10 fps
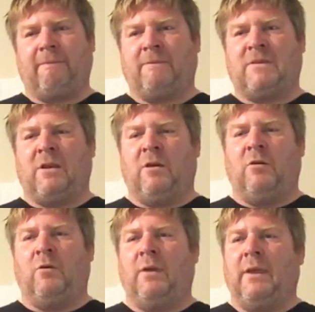
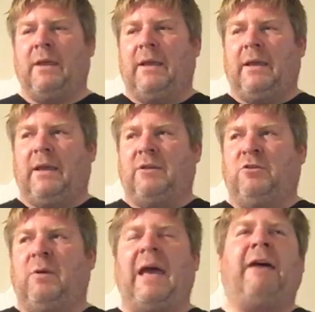So
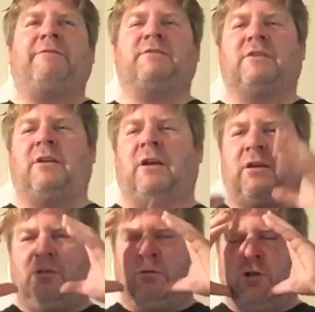you have to
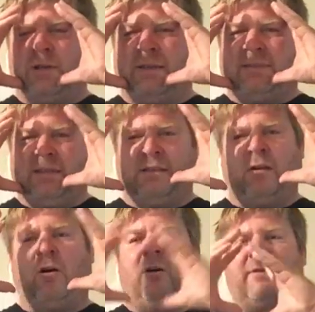look at
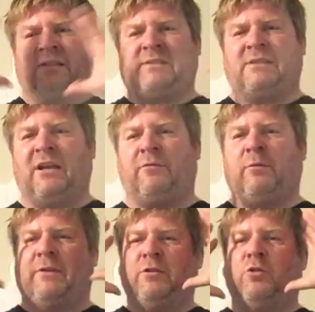all this stuff
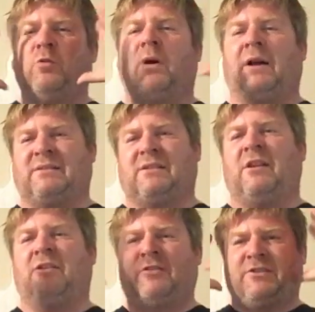with a nuance and
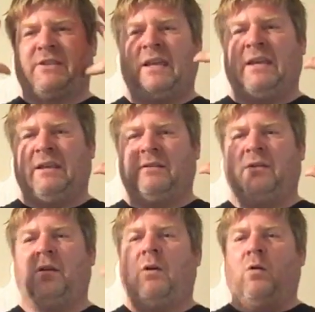understand
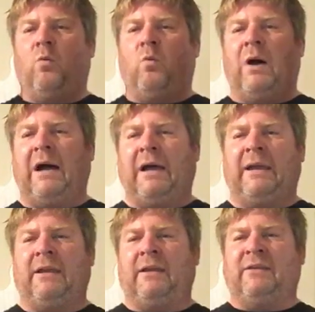
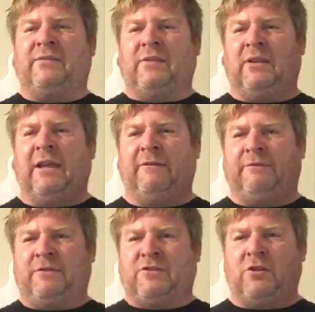why is the
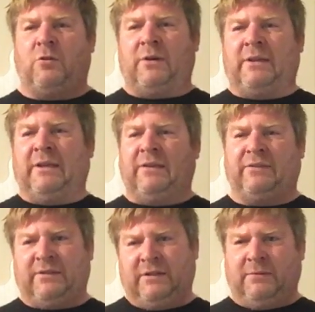left so
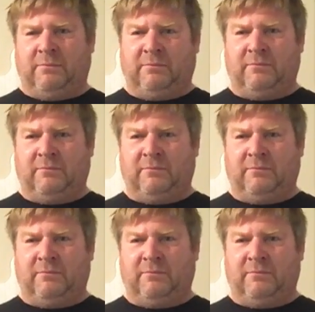against him.